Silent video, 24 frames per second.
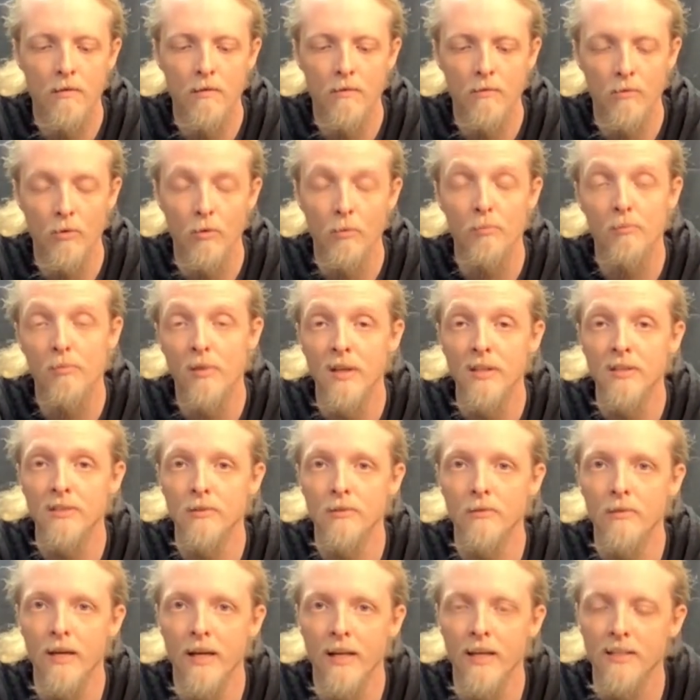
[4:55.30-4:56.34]
Or
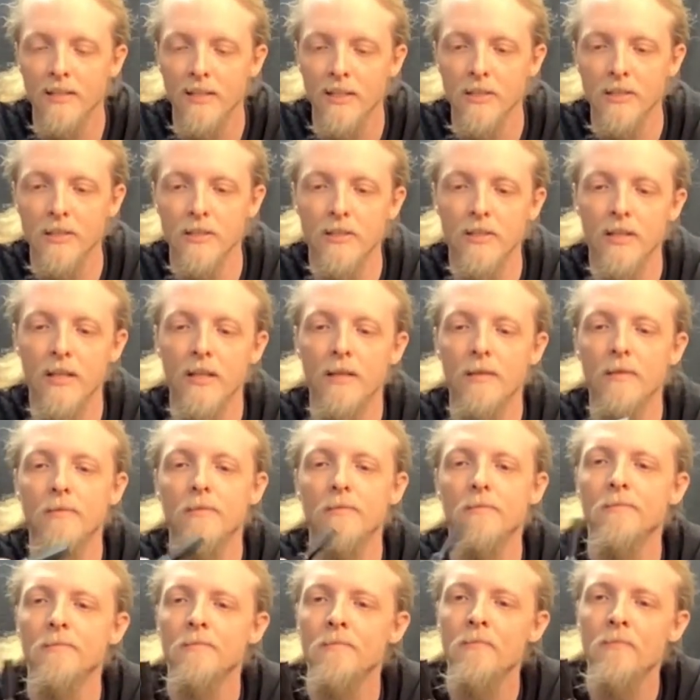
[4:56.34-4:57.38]
pistol, I guess I should say.
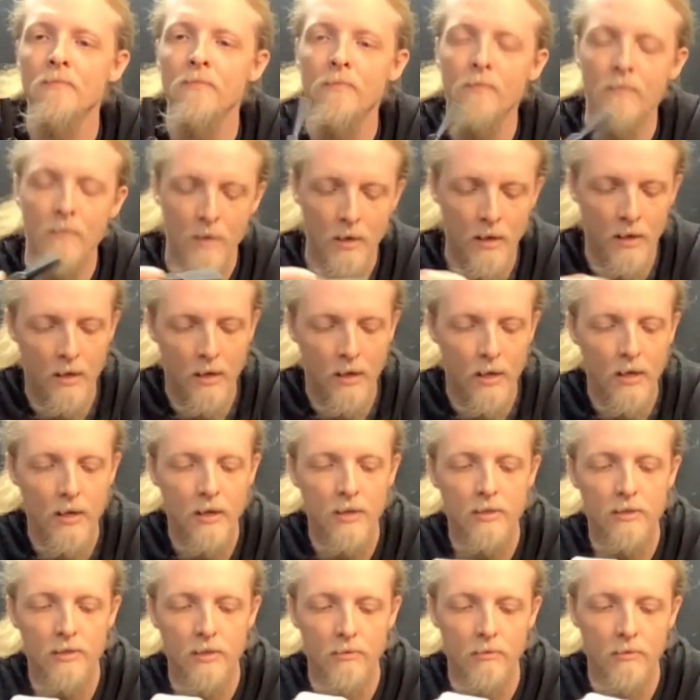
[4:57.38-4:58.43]

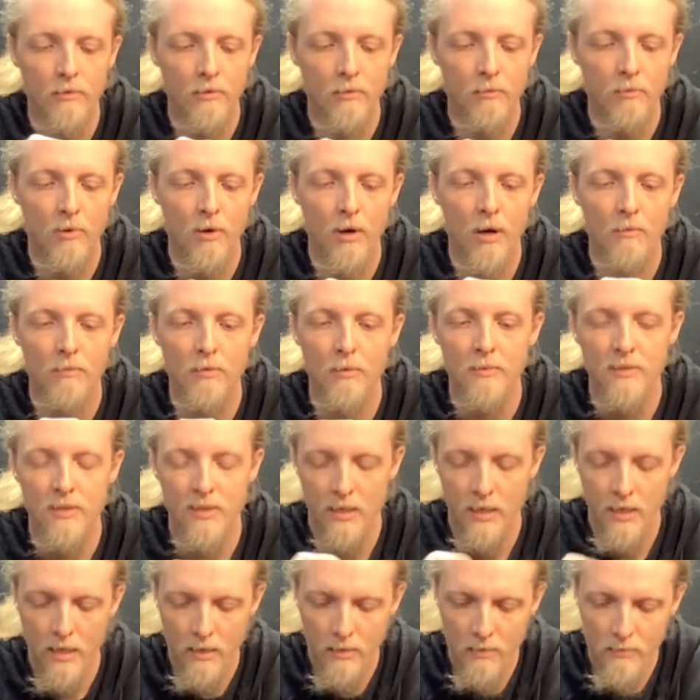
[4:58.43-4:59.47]
So no problems
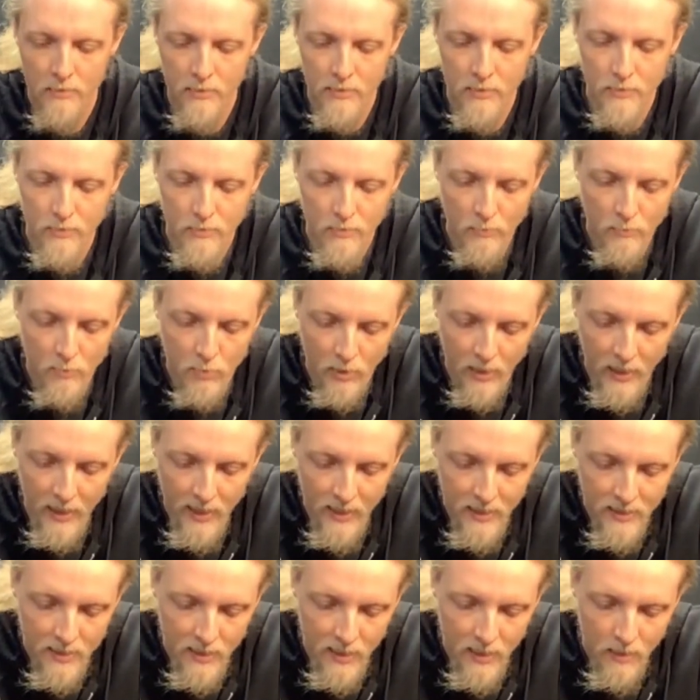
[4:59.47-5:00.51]
there. Super
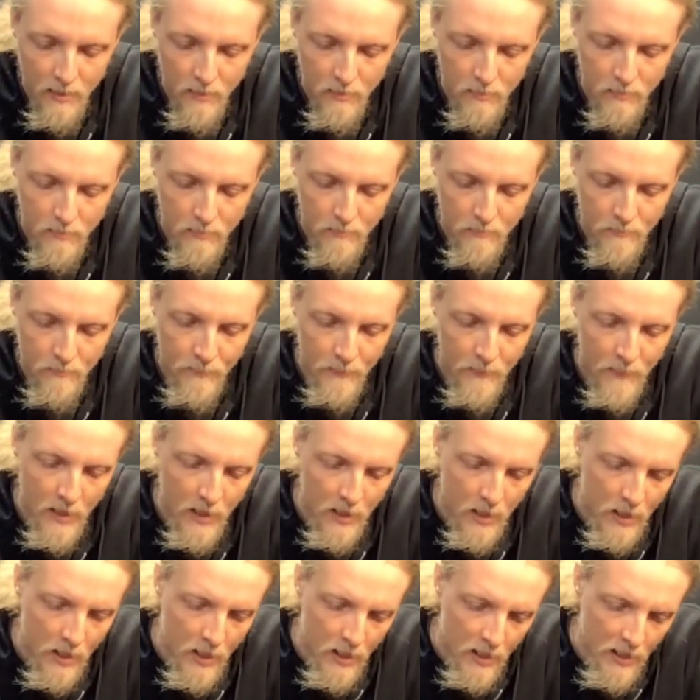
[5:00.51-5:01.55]
easy.
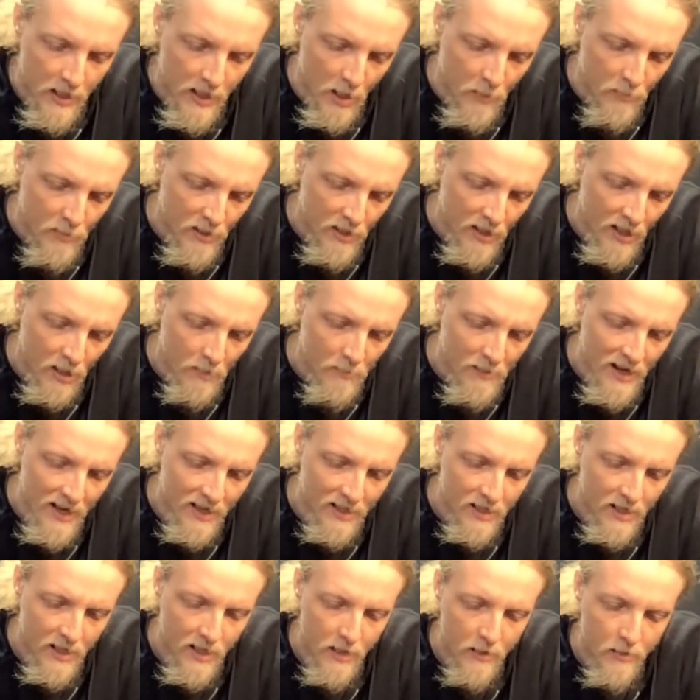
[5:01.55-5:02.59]
Now, putting it back
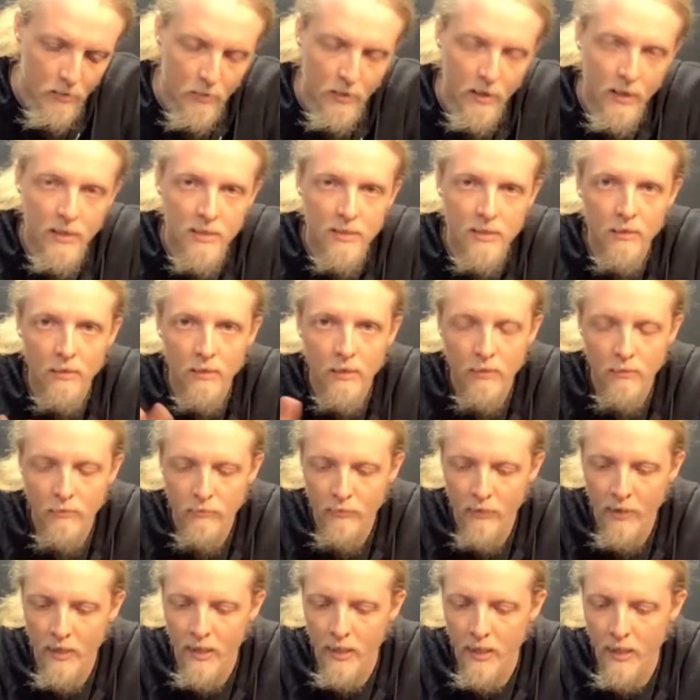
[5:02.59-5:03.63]
together is a little
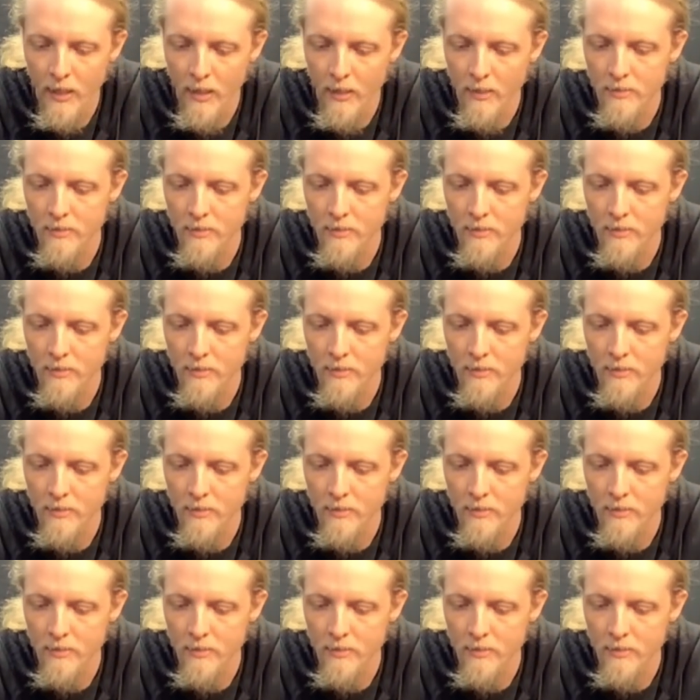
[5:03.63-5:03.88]
finicky,